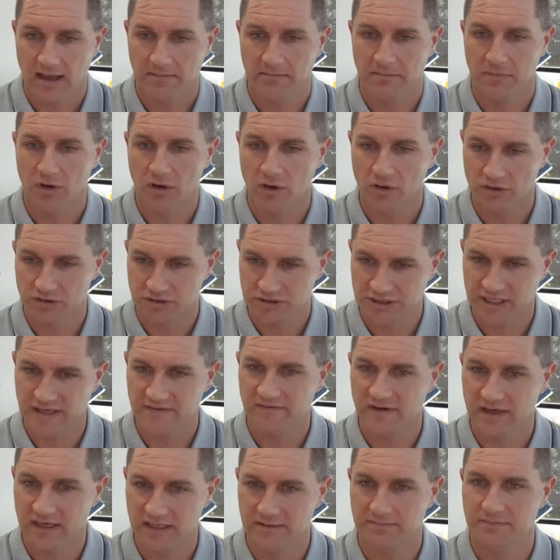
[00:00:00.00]

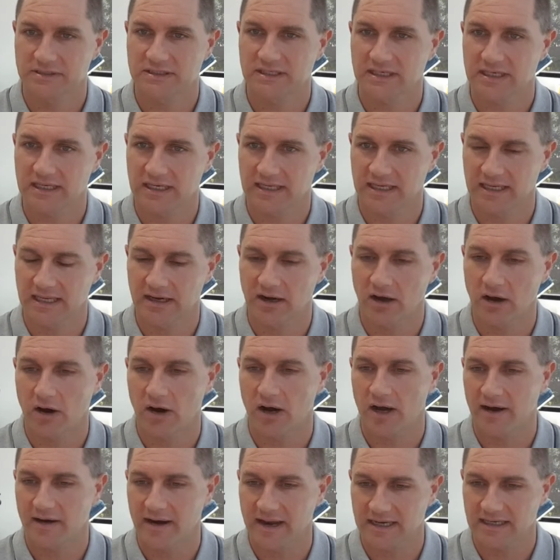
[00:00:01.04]
longevity, particularly in
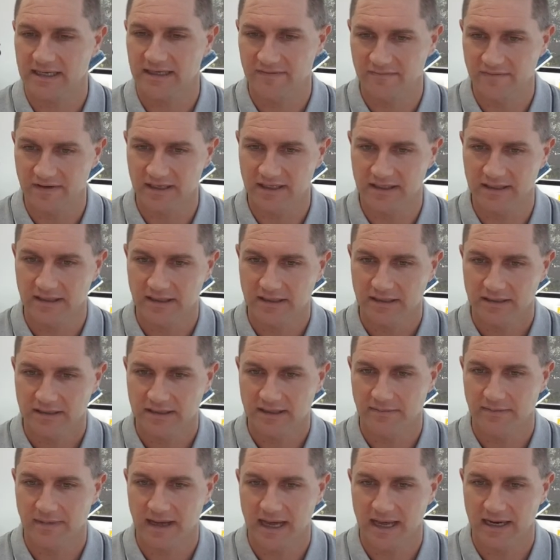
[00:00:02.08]
higher activity
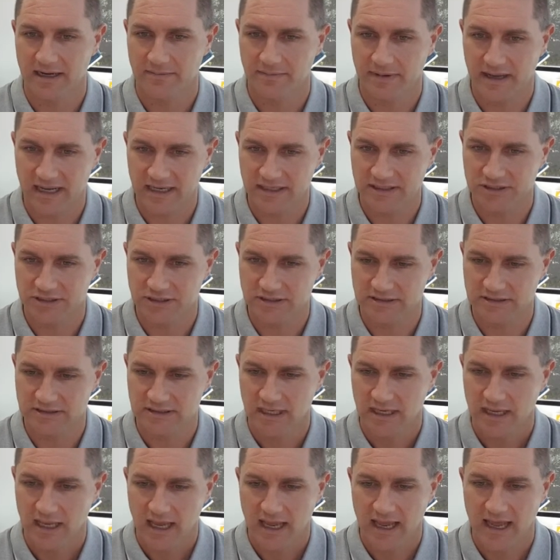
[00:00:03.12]
demand patients,
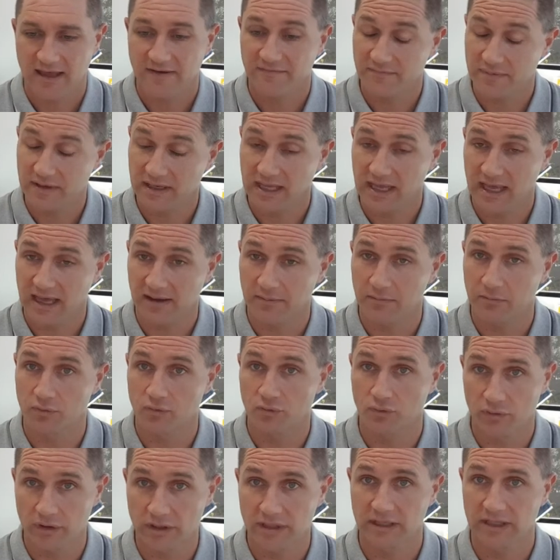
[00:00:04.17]
have become
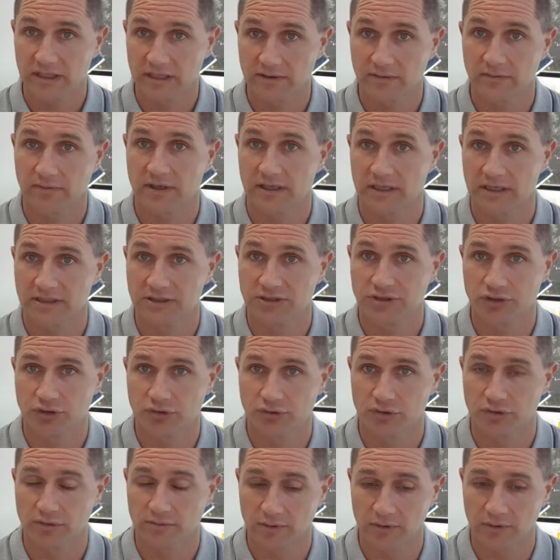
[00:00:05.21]
really, really
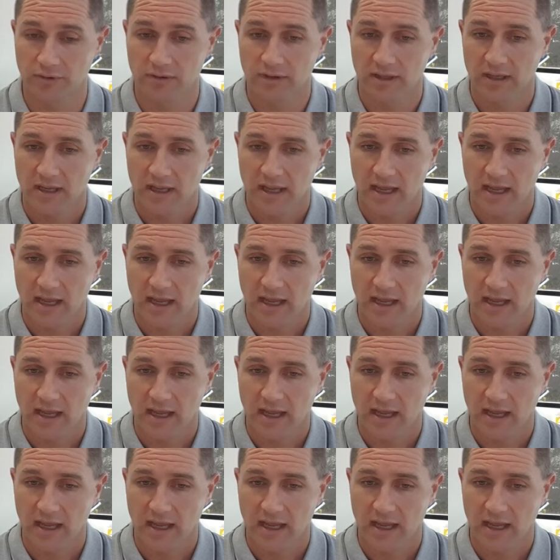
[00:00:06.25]
durable.